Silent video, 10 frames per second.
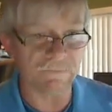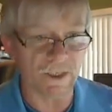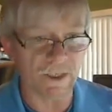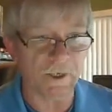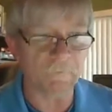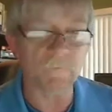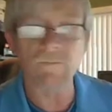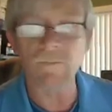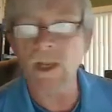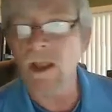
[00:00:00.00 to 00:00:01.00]
display.
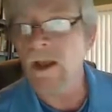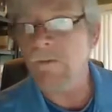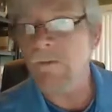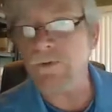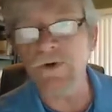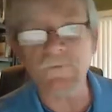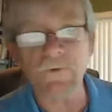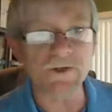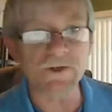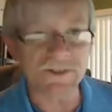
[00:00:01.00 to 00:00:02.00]

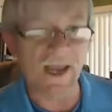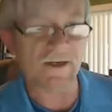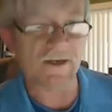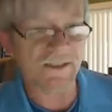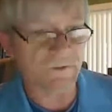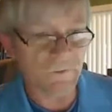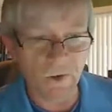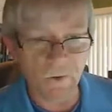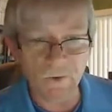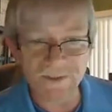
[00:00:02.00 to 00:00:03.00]
Proofread your text.
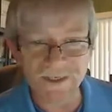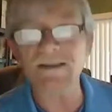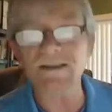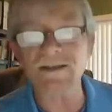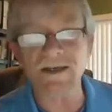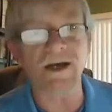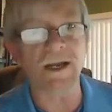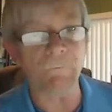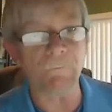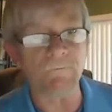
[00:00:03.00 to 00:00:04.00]
Take the
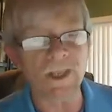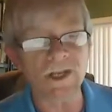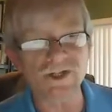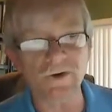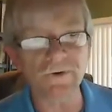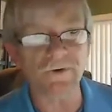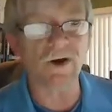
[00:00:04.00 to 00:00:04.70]
time. Show